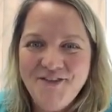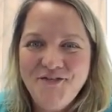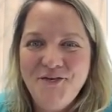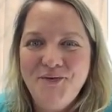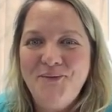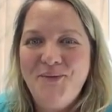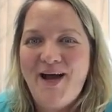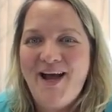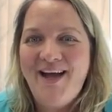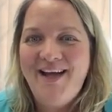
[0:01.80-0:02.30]

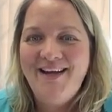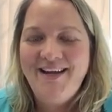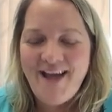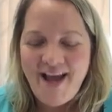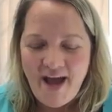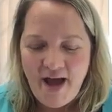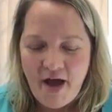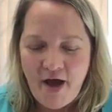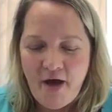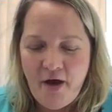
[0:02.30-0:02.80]
everyone.
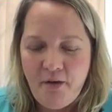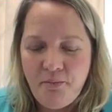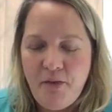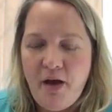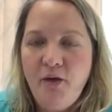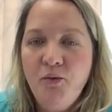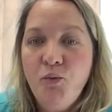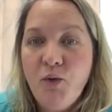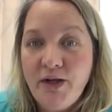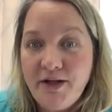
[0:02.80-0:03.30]

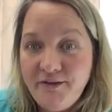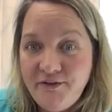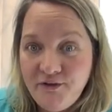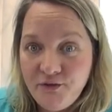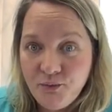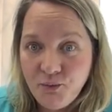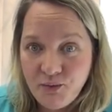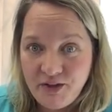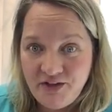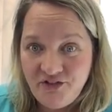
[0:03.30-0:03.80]
I wanted
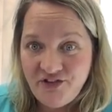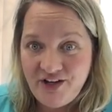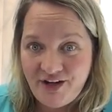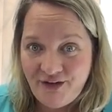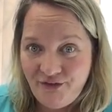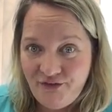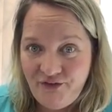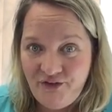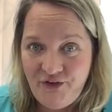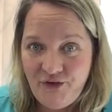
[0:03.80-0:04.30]
to reach
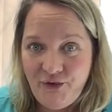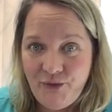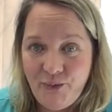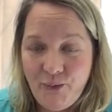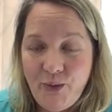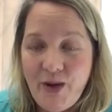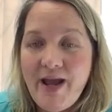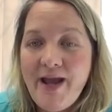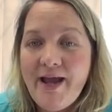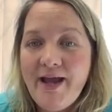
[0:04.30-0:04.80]
out to
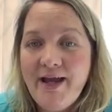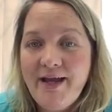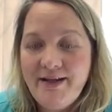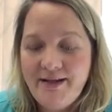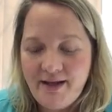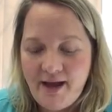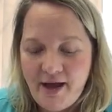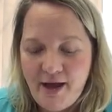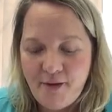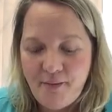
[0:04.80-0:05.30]
you
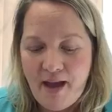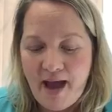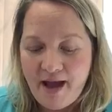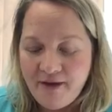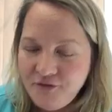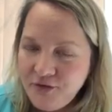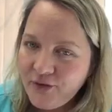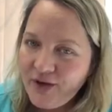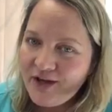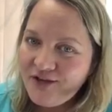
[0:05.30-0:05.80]
and
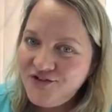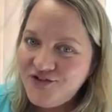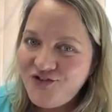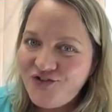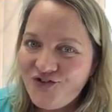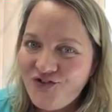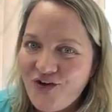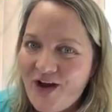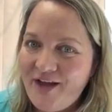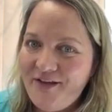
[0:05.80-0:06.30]
have you guys
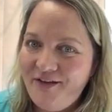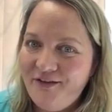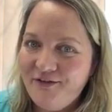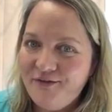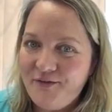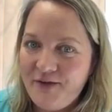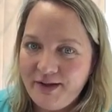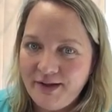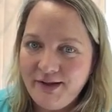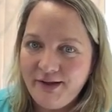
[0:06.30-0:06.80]
just try this
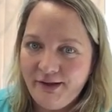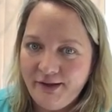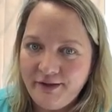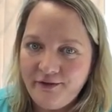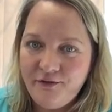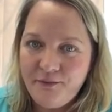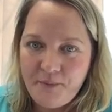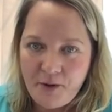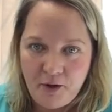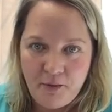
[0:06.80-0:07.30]
fun little
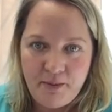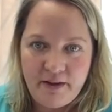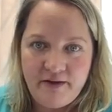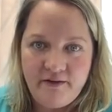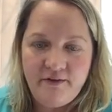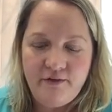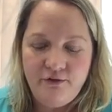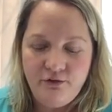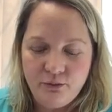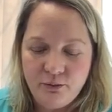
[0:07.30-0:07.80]
experiment.
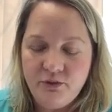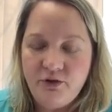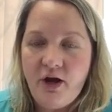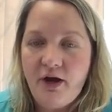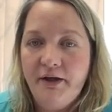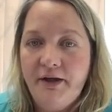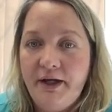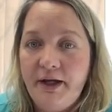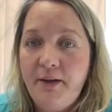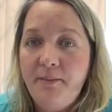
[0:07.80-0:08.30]
Since we're
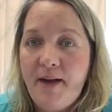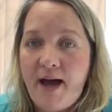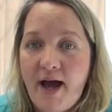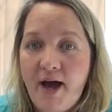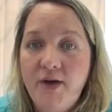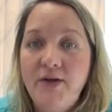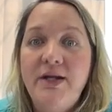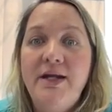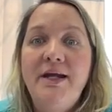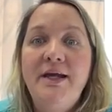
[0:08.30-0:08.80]
talking
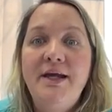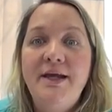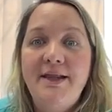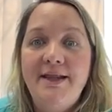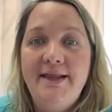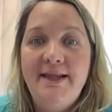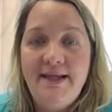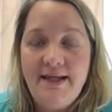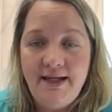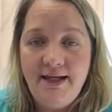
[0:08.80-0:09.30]
about
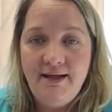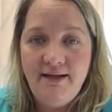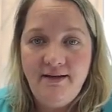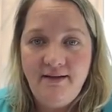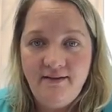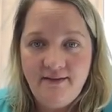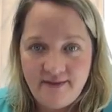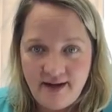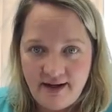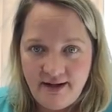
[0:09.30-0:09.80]
the
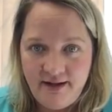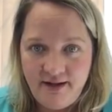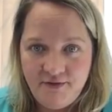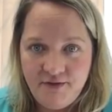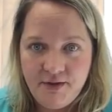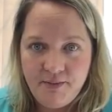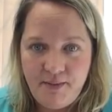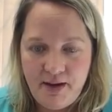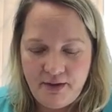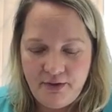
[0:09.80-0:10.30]

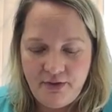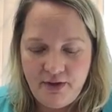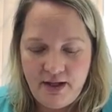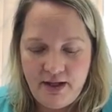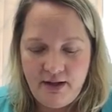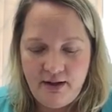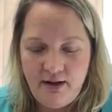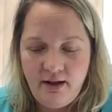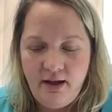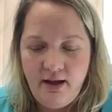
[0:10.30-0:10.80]
scientific
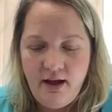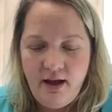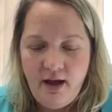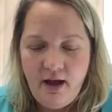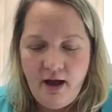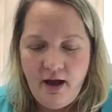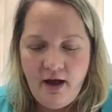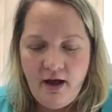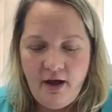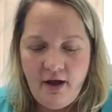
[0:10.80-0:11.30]
method,
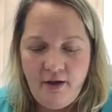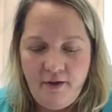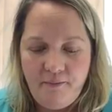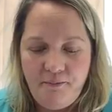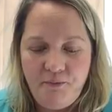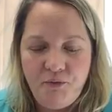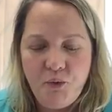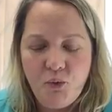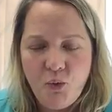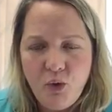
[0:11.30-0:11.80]

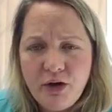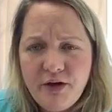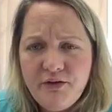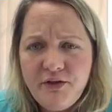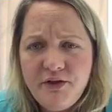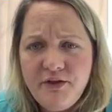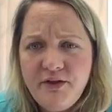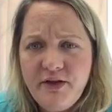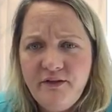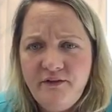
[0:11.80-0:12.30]
one of
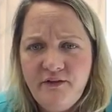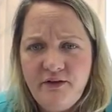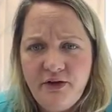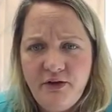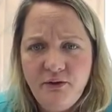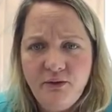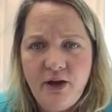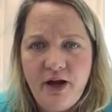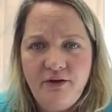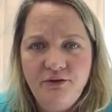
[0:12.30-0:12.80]
the things that
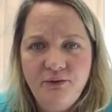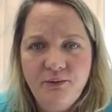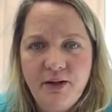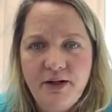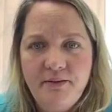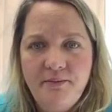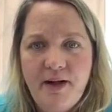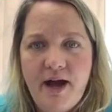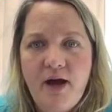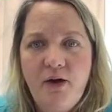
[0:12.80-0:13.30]
you guys
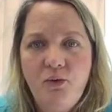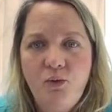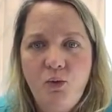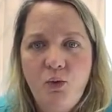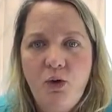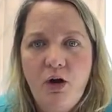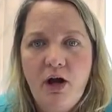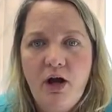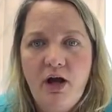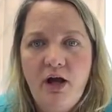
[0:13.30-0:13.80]
read about
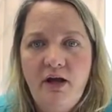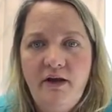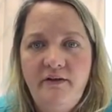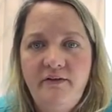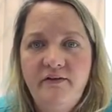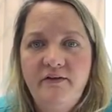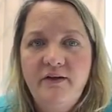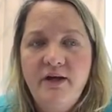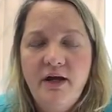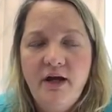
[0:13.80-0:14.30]

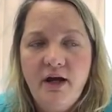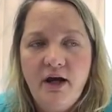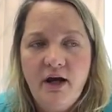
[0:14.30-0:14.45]
was